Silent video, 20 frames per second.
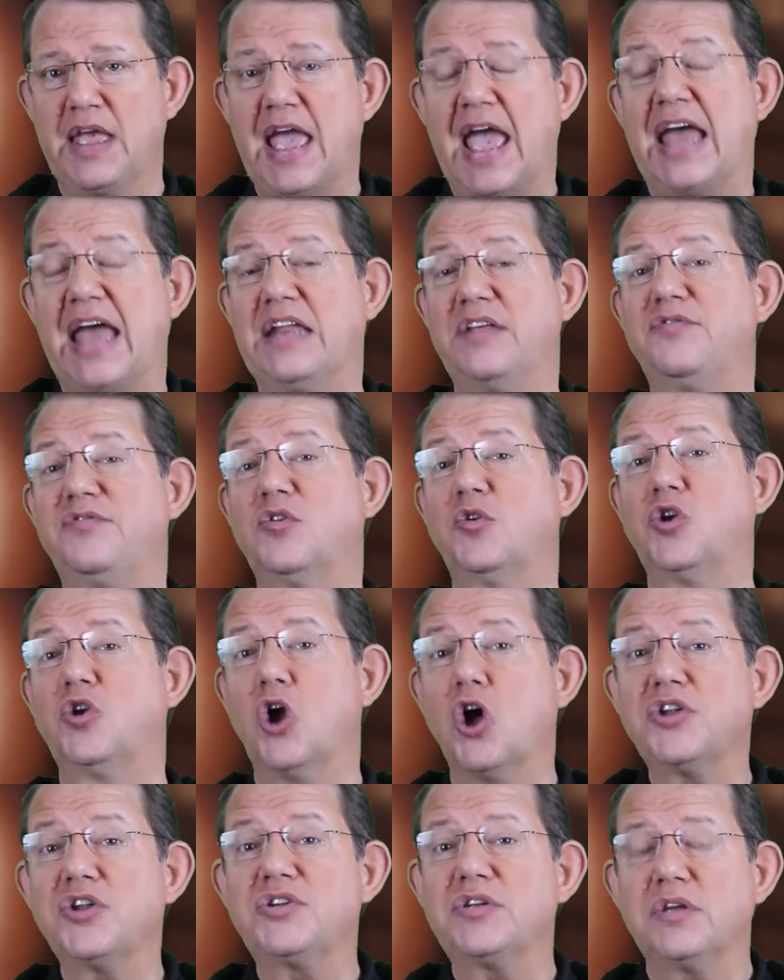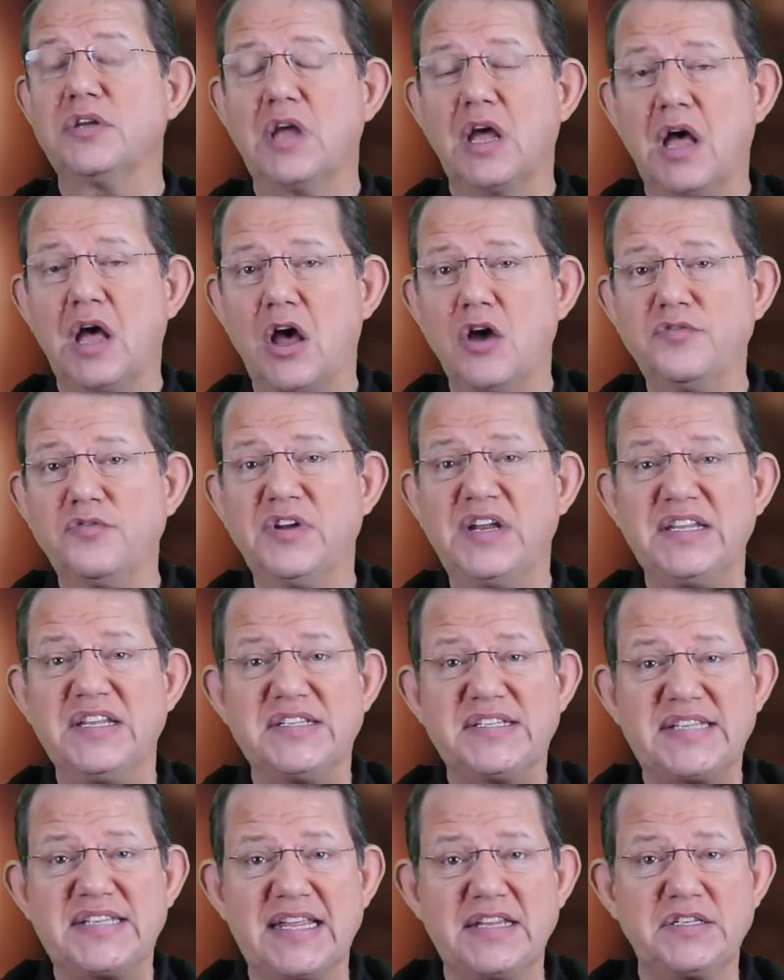And if you're not overly
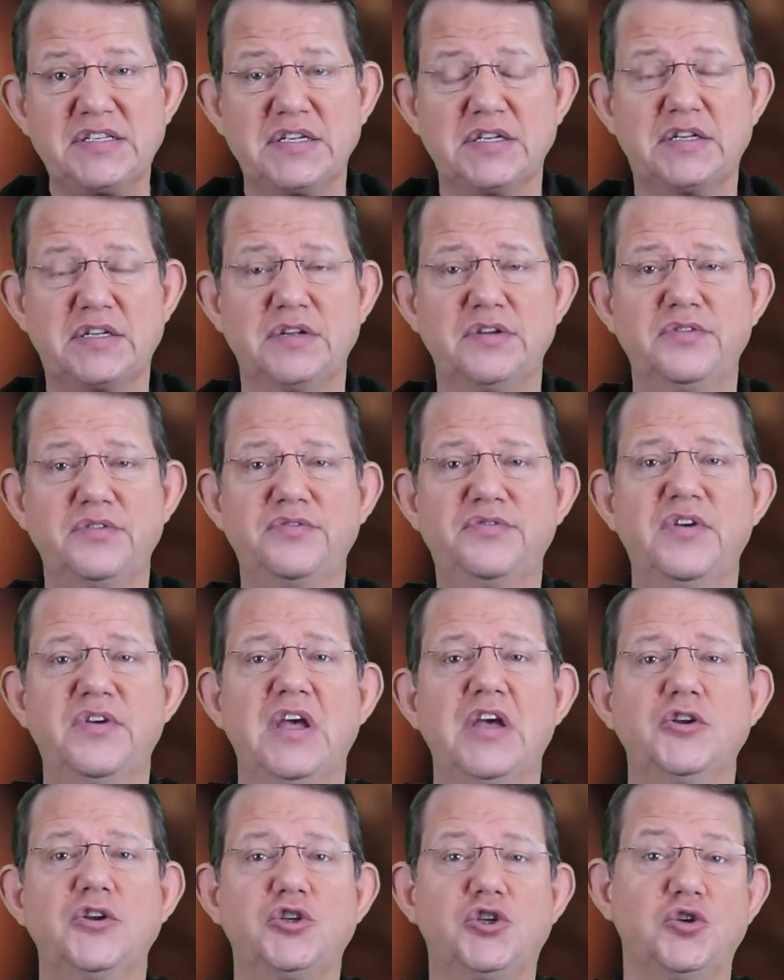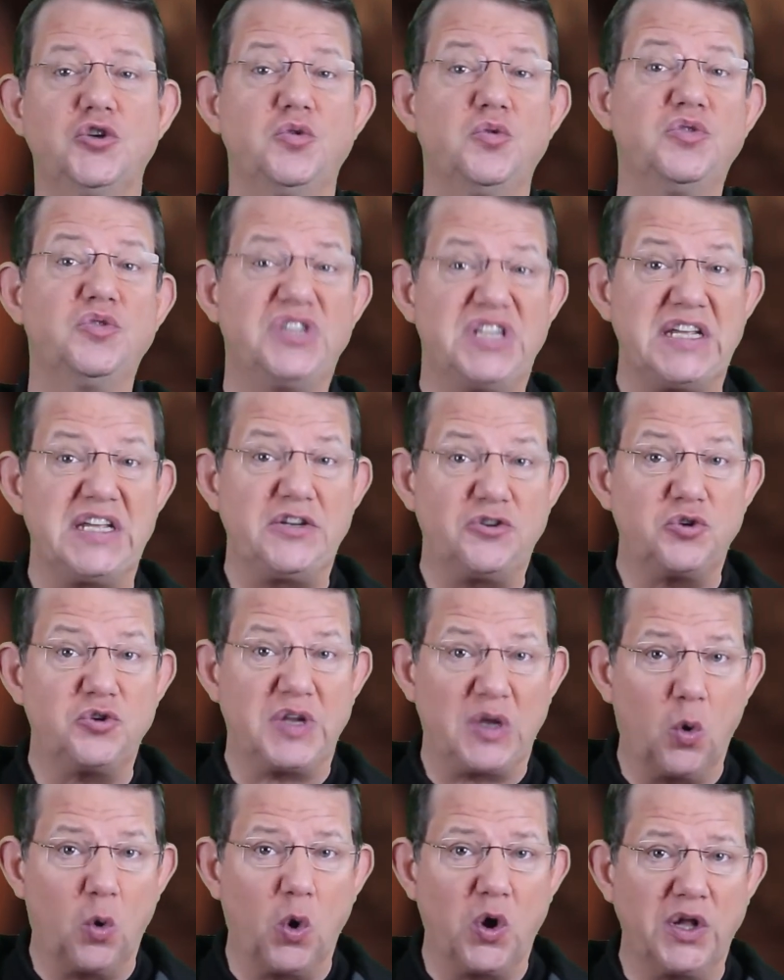sensitive to tea tree
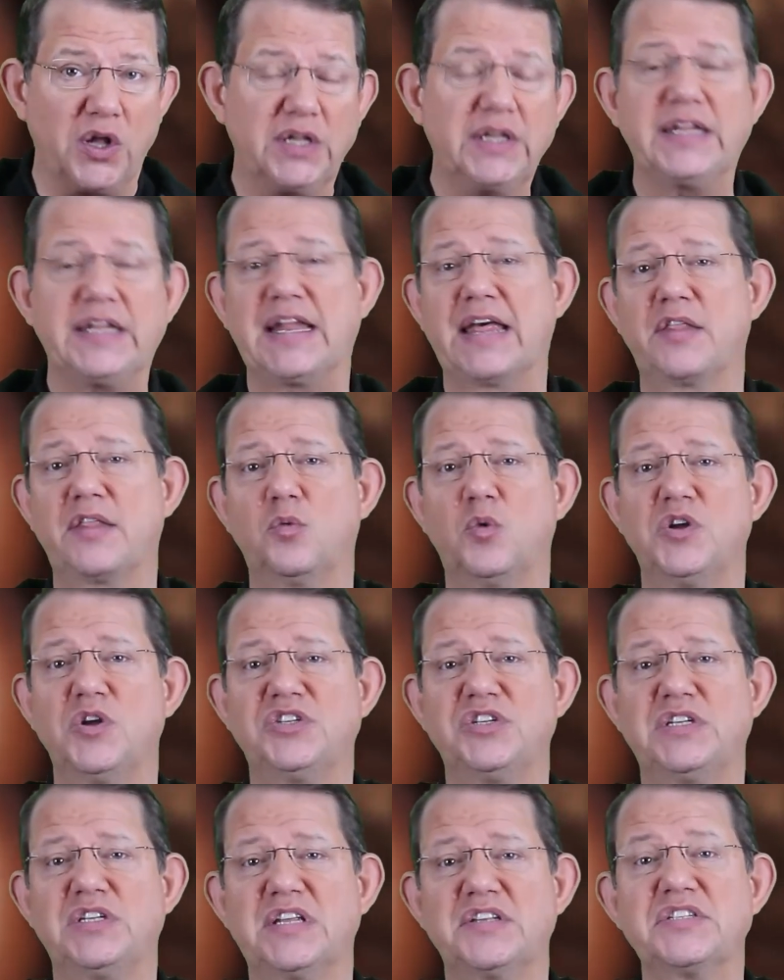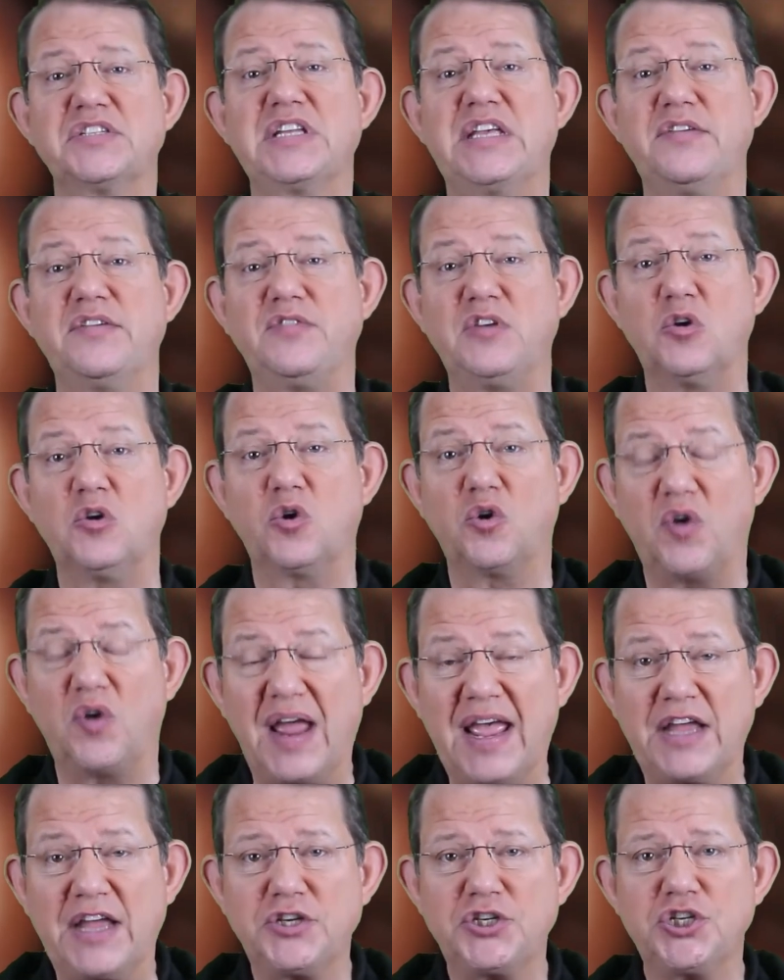oil, in other words, it doesn't give you a
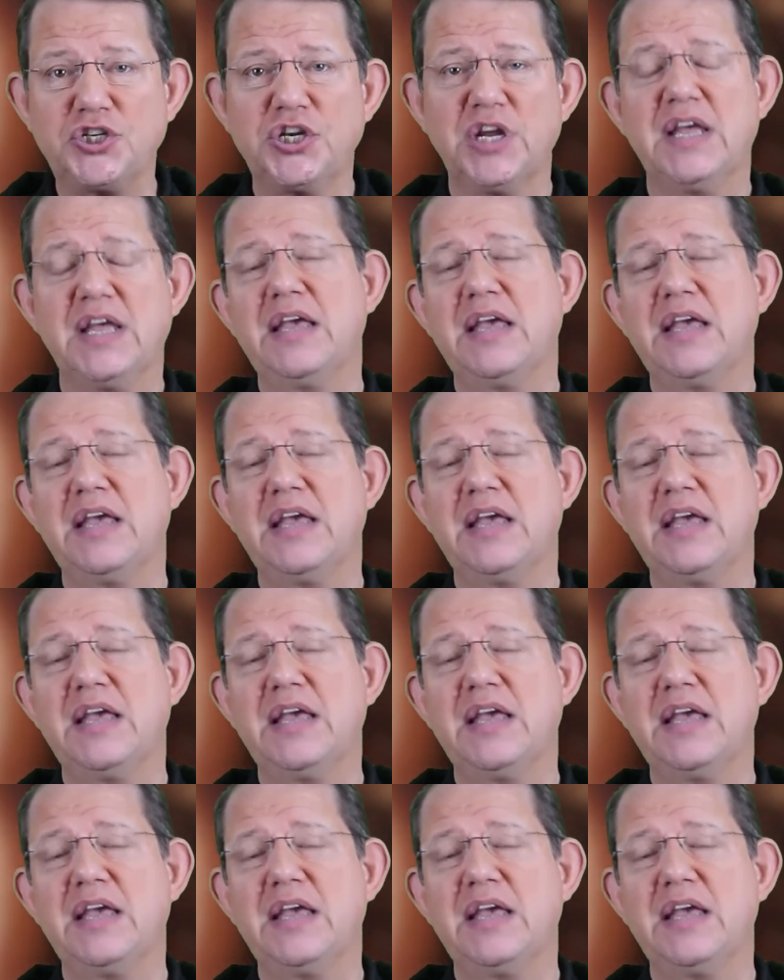rash,